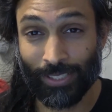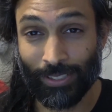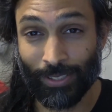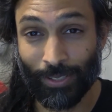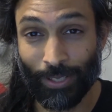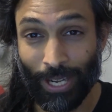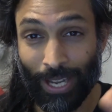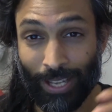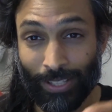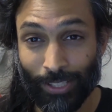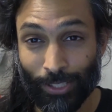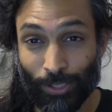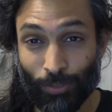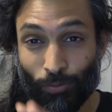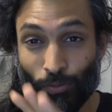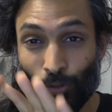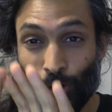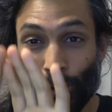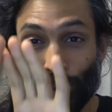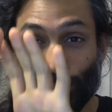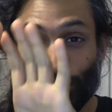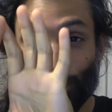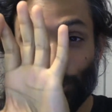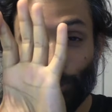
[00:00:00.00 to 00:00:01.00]
I had this
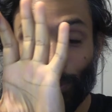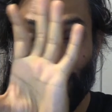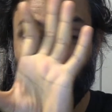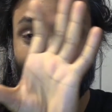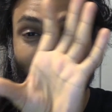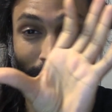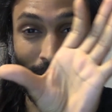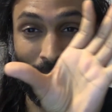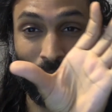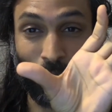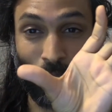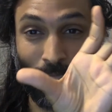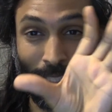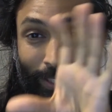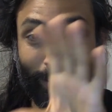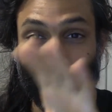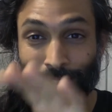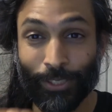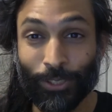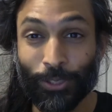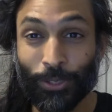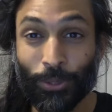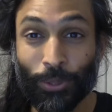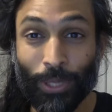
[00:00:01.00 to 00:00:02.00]
fertile crescent, which I
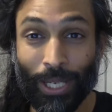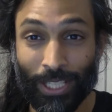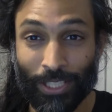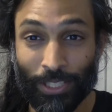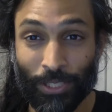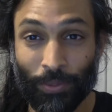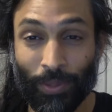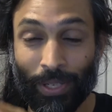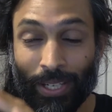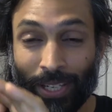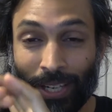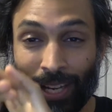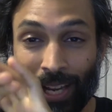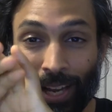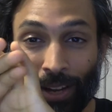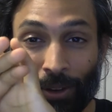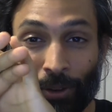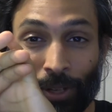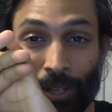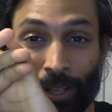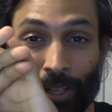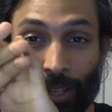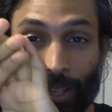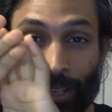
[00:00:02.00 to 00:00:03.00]
still do actually right now,
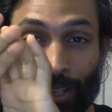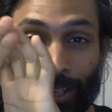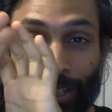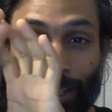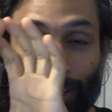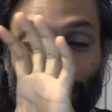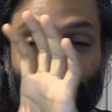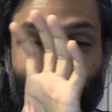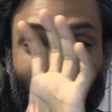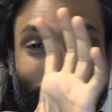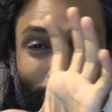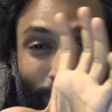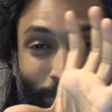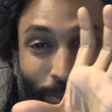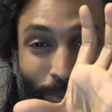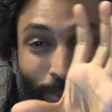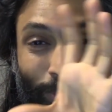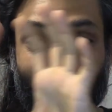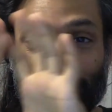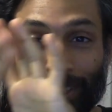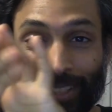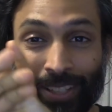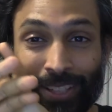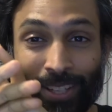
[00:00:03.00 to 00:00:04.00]
of just
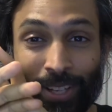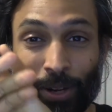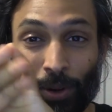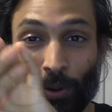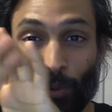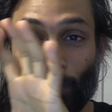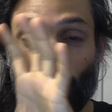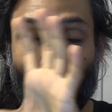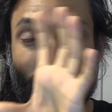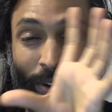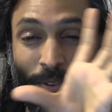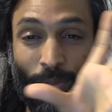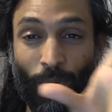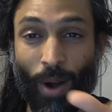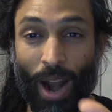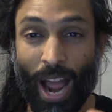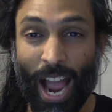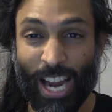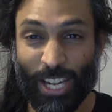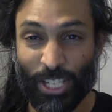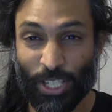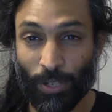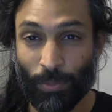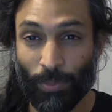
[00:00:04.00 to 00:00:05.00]
red
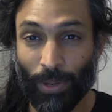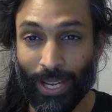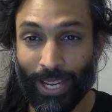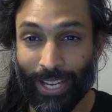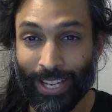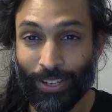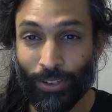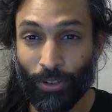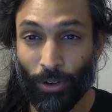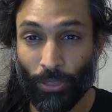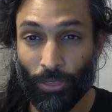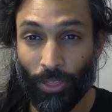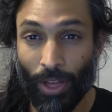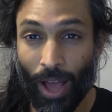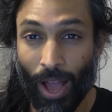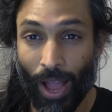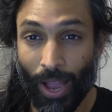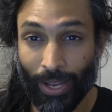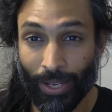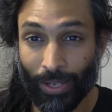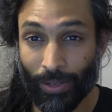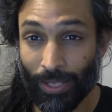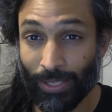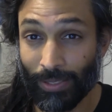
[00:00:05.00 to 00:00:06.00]
rash in my inner
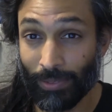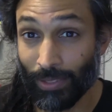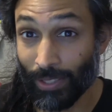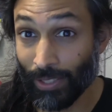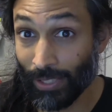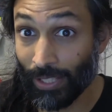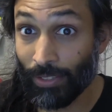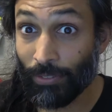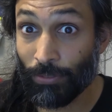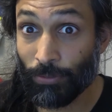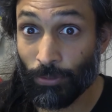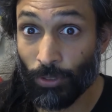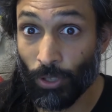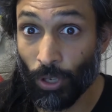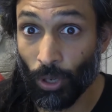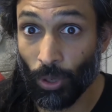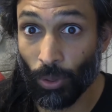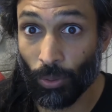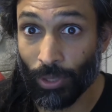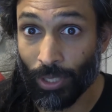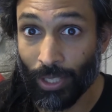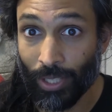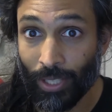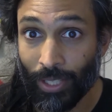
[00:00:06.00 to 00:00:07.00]
thigh, and the lymph
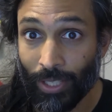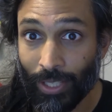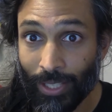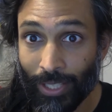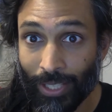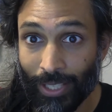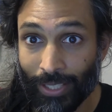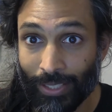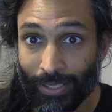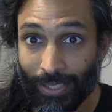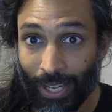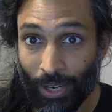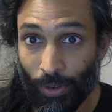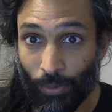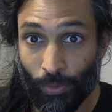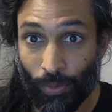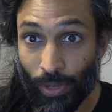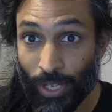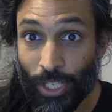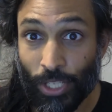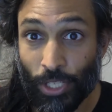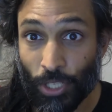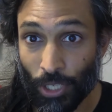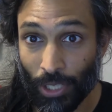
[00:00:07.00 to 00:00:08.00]
node in that
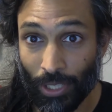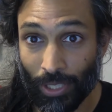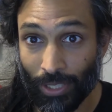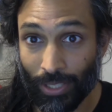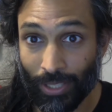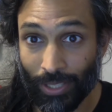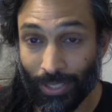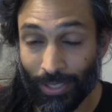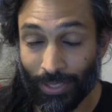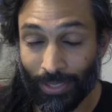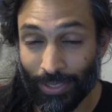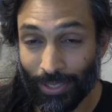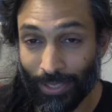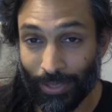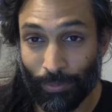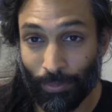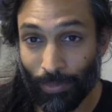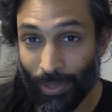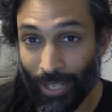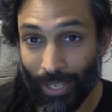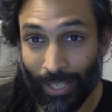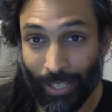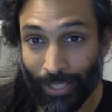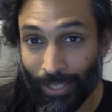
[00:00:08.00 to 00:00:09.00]
region, in
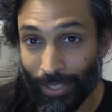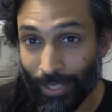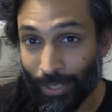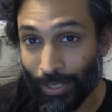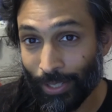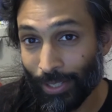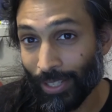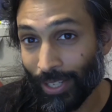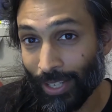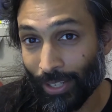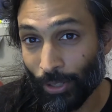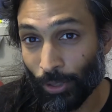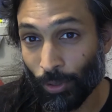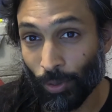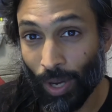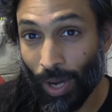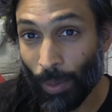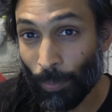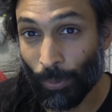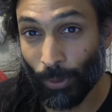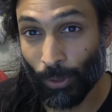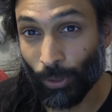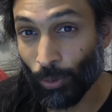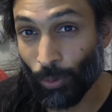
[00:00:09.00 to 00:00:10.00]
my,
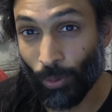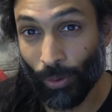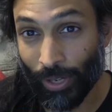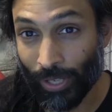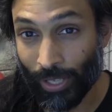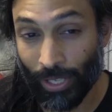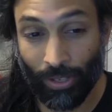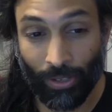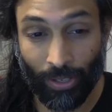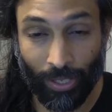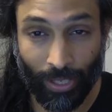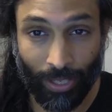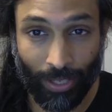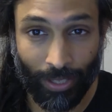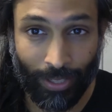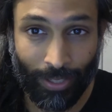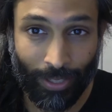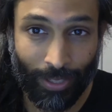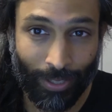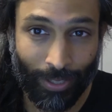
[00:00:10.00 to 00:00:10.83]
upper groin area,